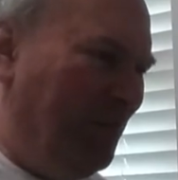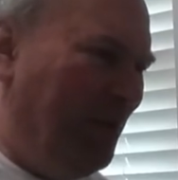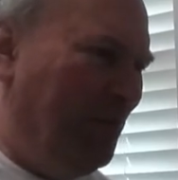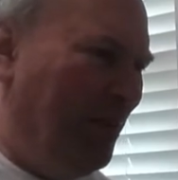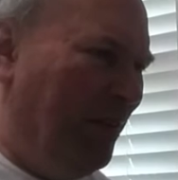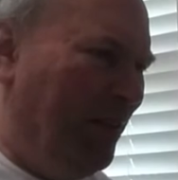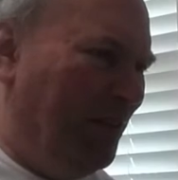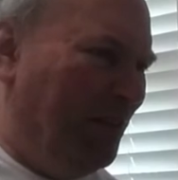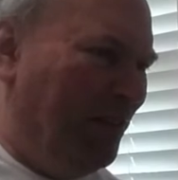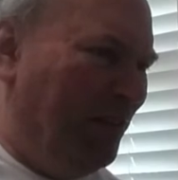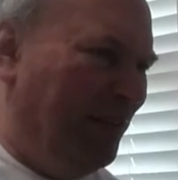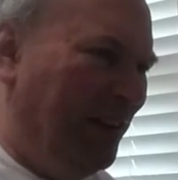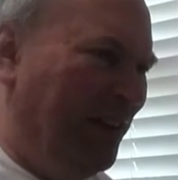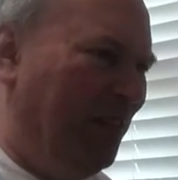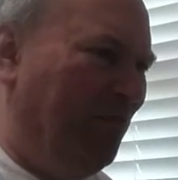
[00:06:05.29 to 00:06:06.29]
Been married to
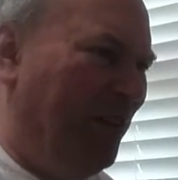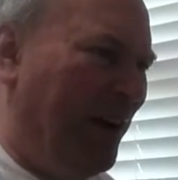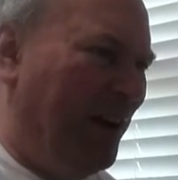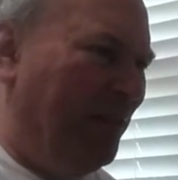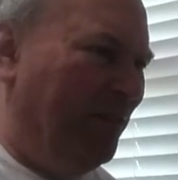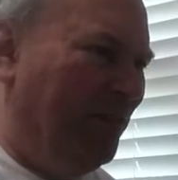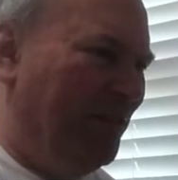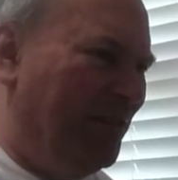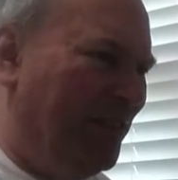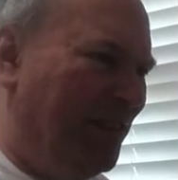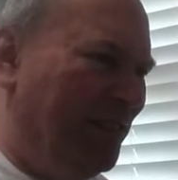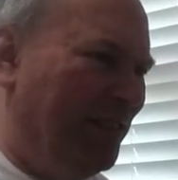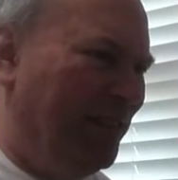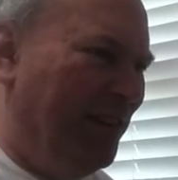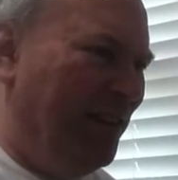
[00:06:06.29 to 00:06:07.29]
Leah Wagner
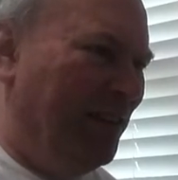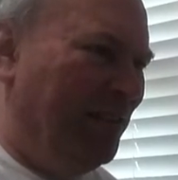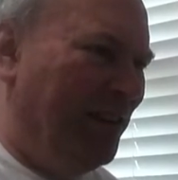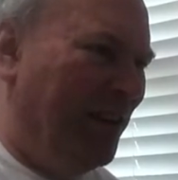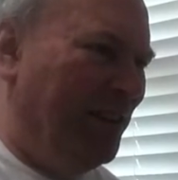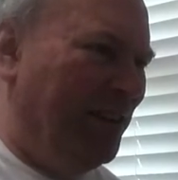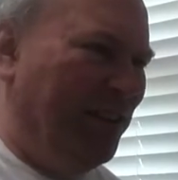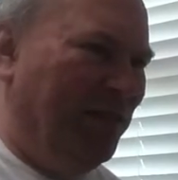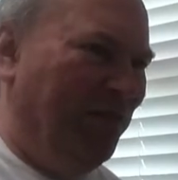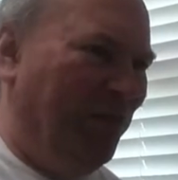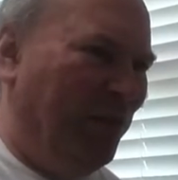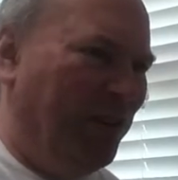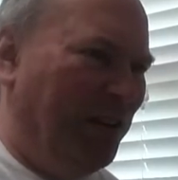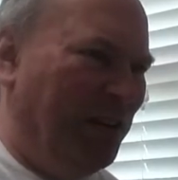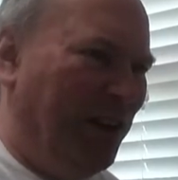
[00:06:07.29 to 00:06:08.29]
since
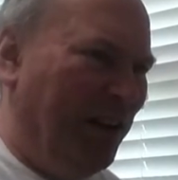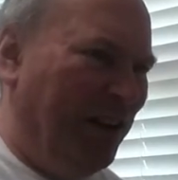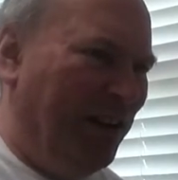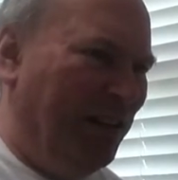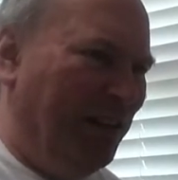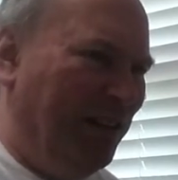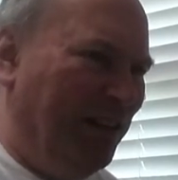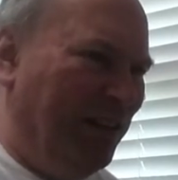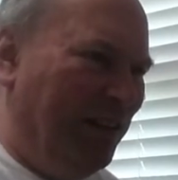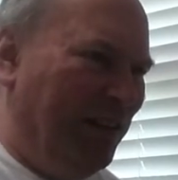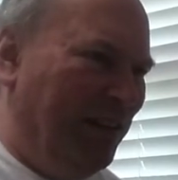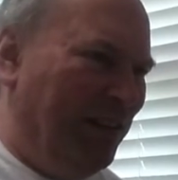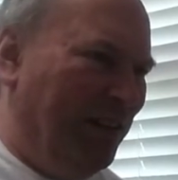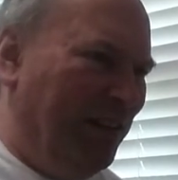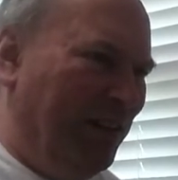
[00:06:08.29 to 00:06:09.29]
1949,
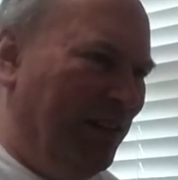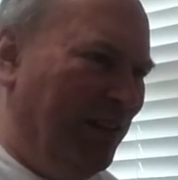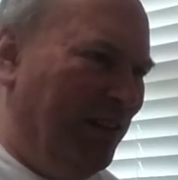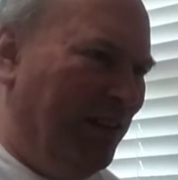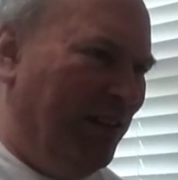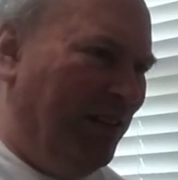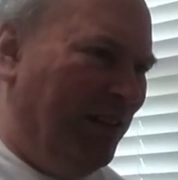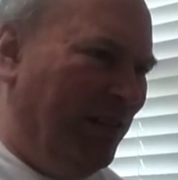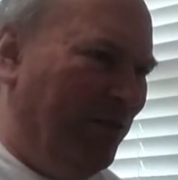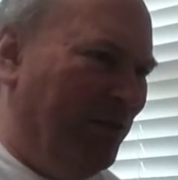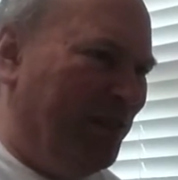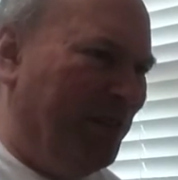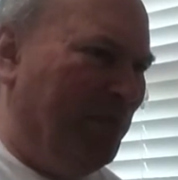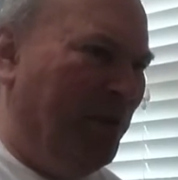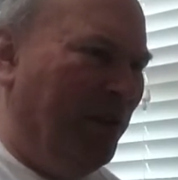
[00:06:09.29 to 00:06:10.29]
who
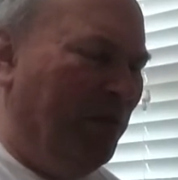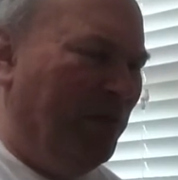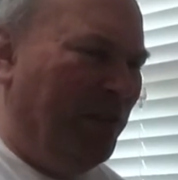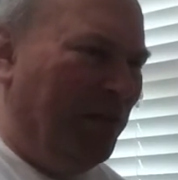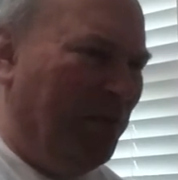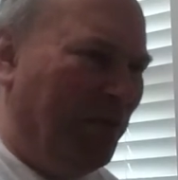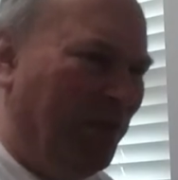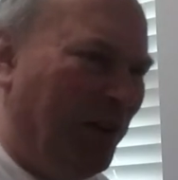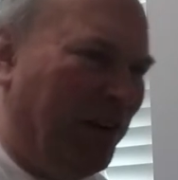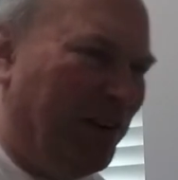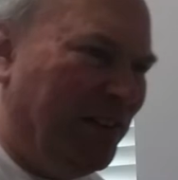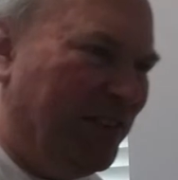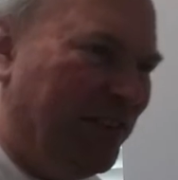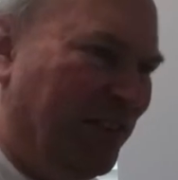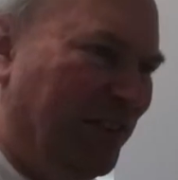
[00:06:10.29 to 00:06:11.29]
has appeared with him in
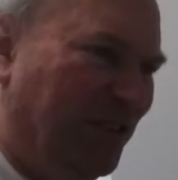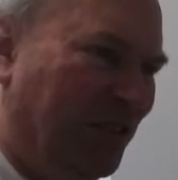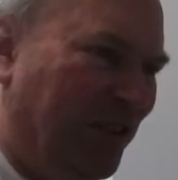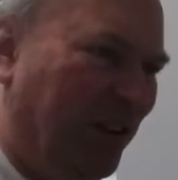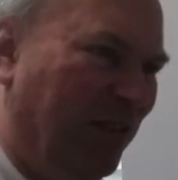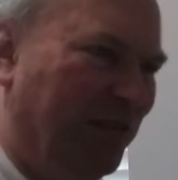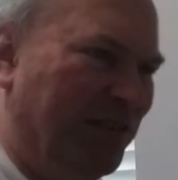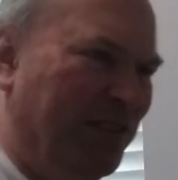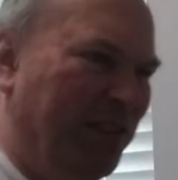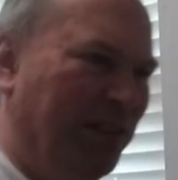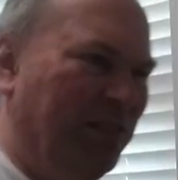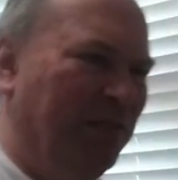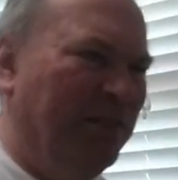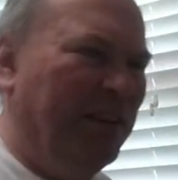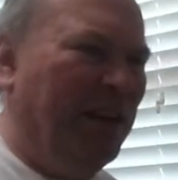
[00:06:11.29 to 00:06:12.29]
various shows,
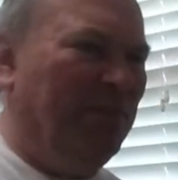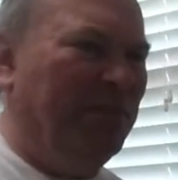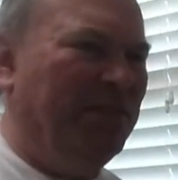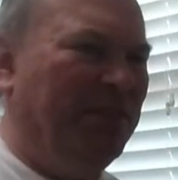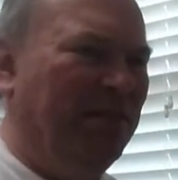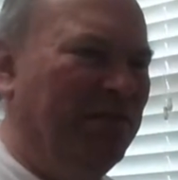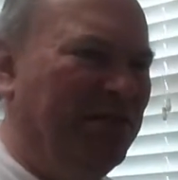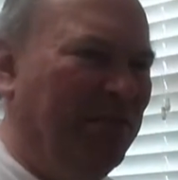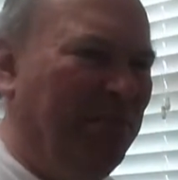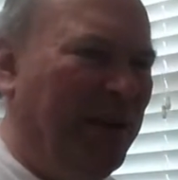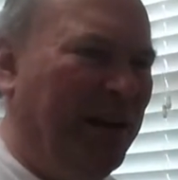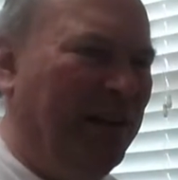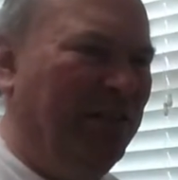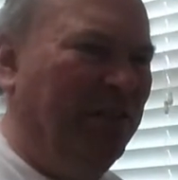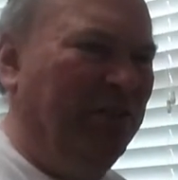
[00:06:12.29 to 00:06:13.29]
including episodes of
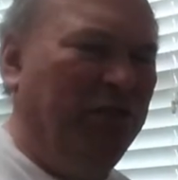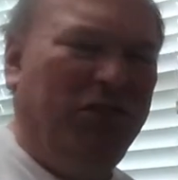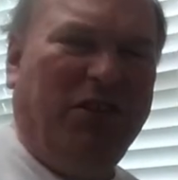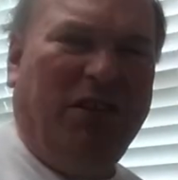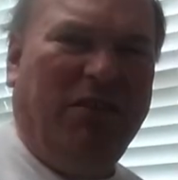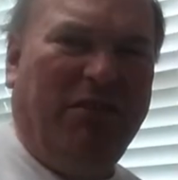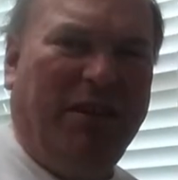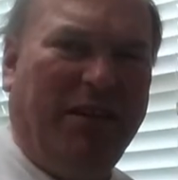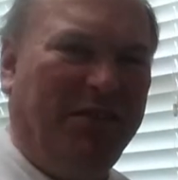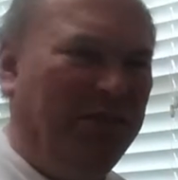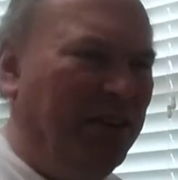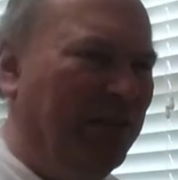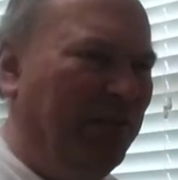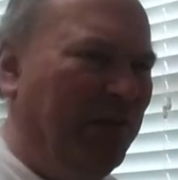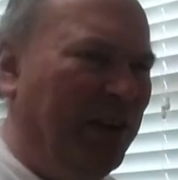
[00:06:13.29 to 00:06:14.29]
Patty Duke Show
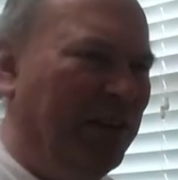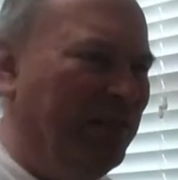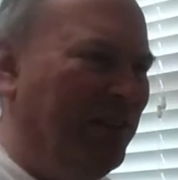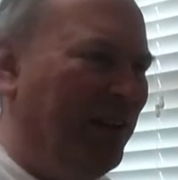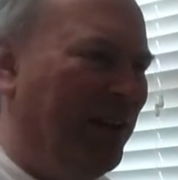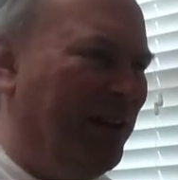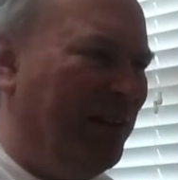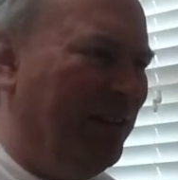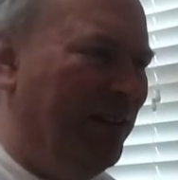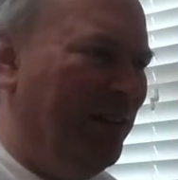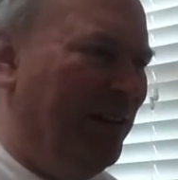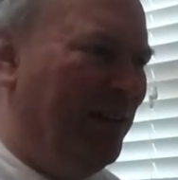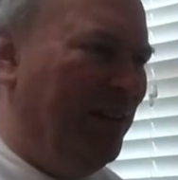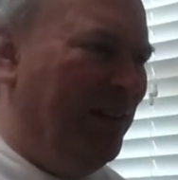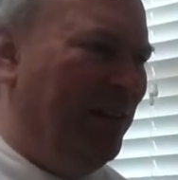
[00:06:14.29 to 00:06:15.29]
and Dick Van Dyke.
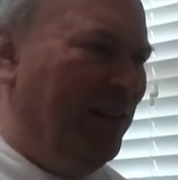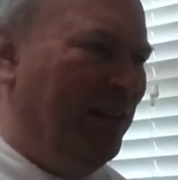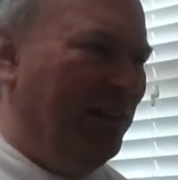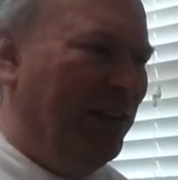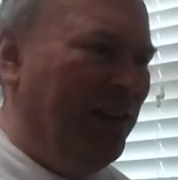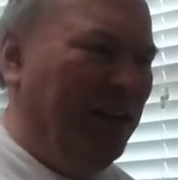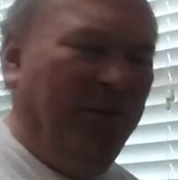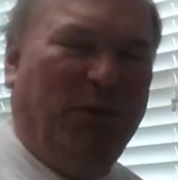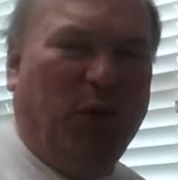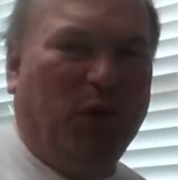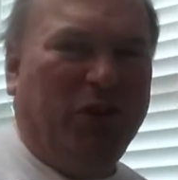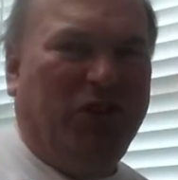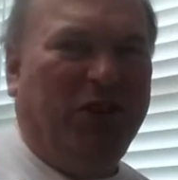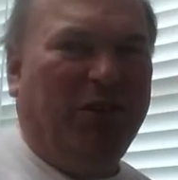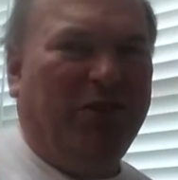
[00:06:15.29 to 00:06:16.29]
They have
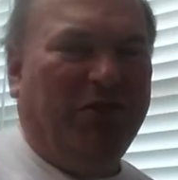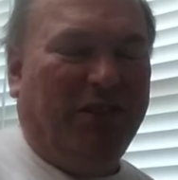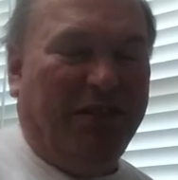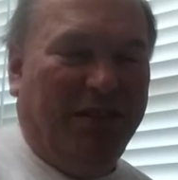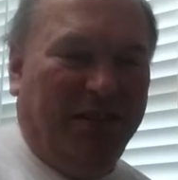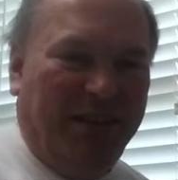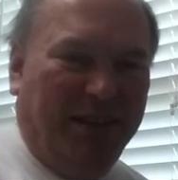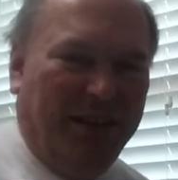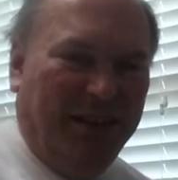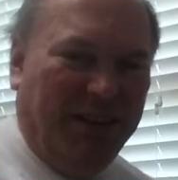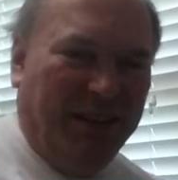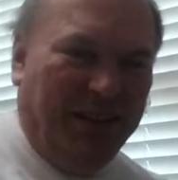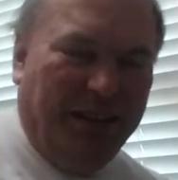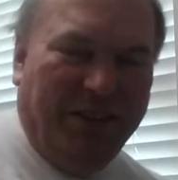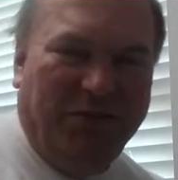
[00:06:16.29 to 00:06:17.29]
four children.
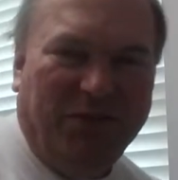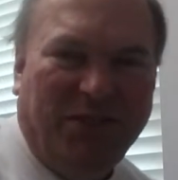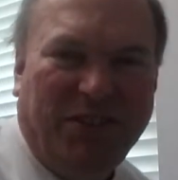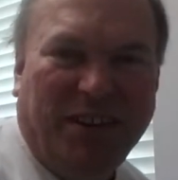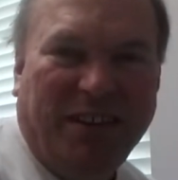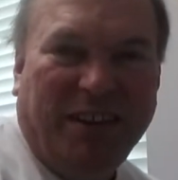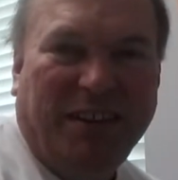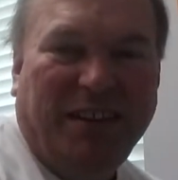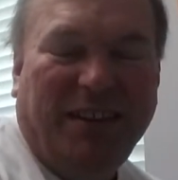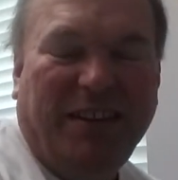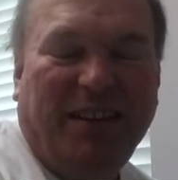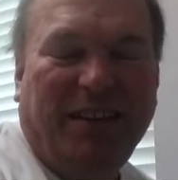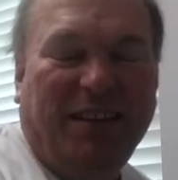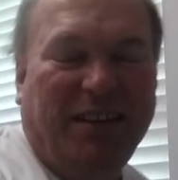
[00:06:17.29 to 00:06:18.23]
Interesting